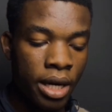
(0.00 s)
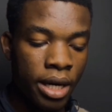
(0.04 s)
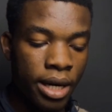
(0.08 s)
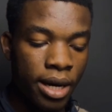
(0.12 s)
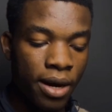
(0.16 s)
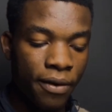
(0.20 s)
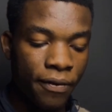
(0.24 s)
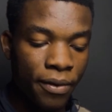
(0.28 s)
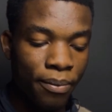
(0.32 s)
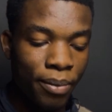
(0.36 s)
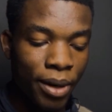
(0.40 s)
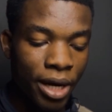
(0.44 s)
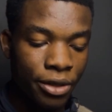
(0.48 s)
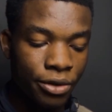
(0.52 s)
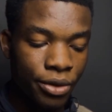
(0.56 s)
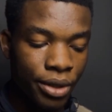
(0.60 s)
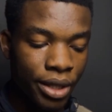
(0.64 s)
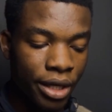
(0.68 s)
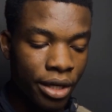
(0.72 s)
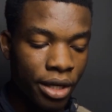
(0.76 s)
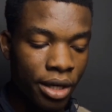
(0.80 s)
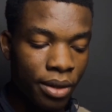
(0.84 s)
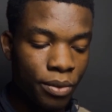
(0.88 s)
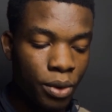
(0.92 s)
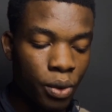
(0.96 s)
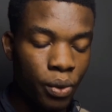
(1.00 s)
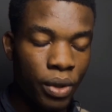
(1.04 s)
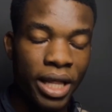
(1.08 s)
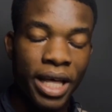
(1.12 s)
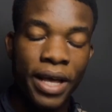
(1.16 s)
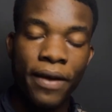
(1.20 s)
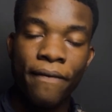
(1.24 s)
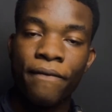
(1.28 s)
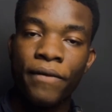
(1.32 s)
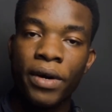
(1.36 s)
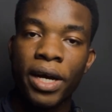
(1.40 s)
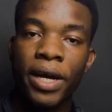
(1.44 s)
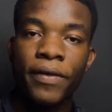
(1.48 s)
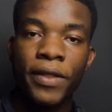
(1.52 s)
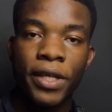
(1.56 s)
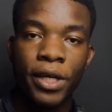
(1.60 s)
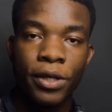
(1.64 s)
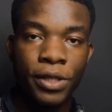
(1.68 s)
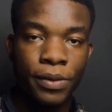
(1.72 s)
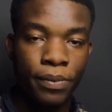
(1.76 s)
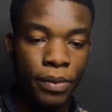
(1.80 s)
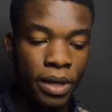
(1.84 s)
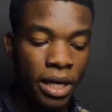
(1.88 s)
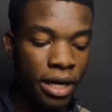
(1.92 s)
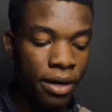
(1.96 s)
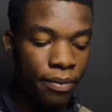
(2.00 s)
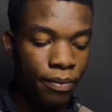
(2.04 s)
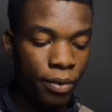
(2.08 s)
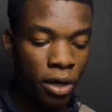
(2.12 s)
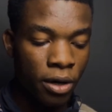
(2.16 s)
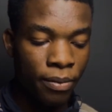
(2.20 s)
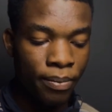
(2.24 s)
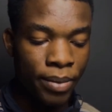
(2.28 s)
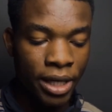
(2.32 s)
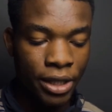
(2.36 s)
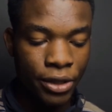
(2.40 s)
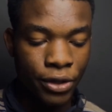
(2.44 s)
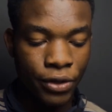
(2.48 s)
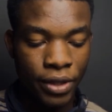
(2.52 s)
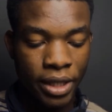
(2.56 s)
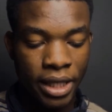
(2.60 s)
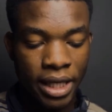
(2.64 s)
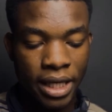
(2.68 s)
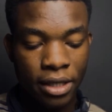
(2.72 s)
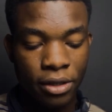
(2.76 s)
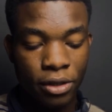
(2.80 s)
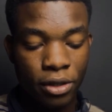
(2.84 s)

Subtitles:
Now for battery, it comes with a 5000 mAh battery and